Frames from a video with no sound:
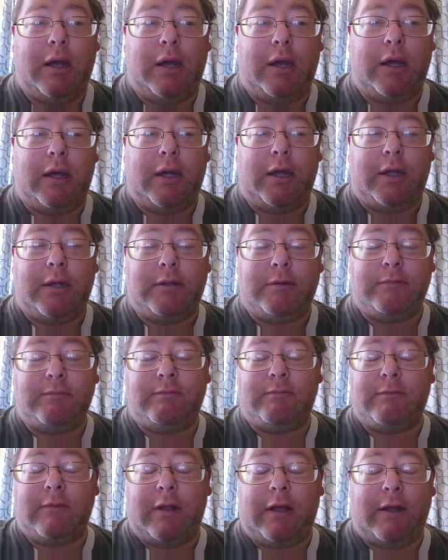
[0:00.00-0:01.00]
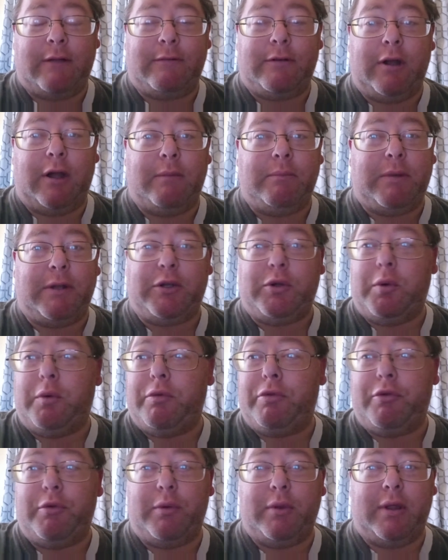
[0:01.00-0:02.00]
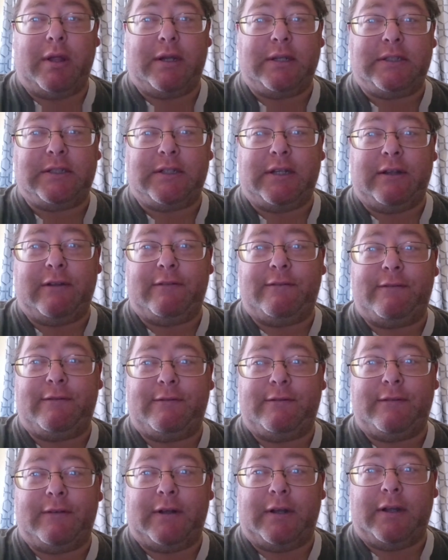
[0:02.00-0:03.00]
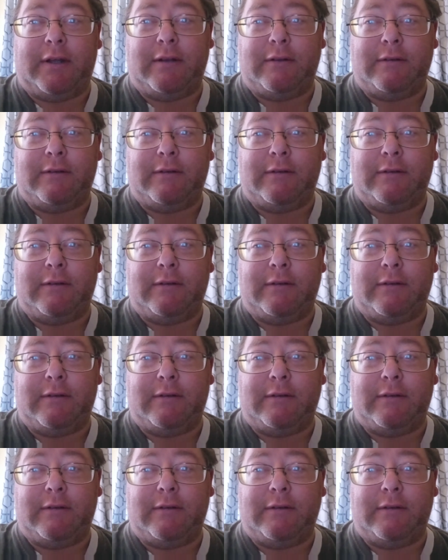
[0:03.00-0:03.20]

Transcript: I've gone been going through a lot of stuff